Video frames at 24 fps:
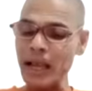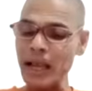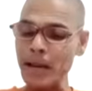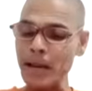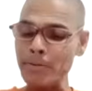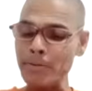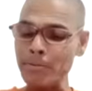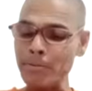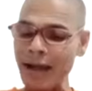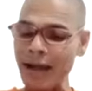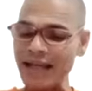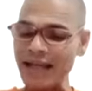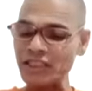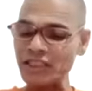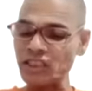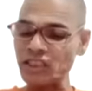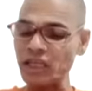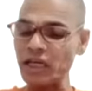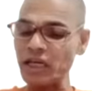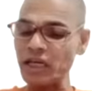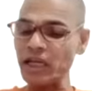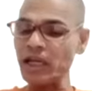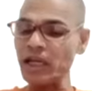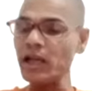
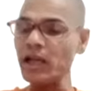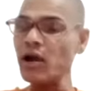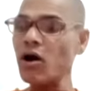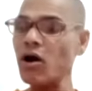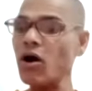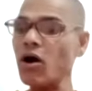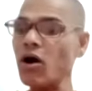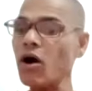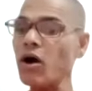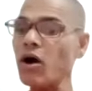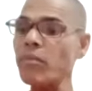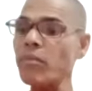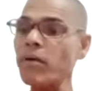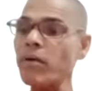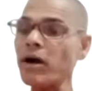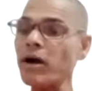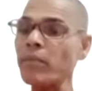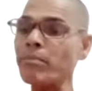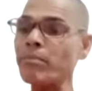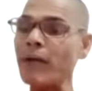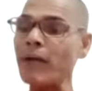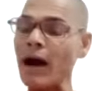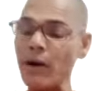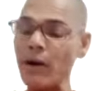mastering,
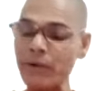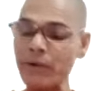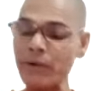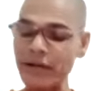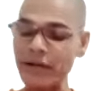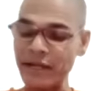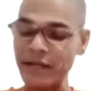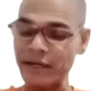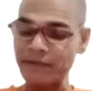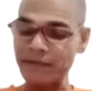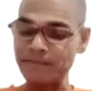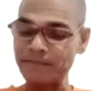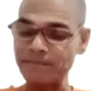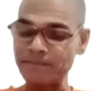overpowering.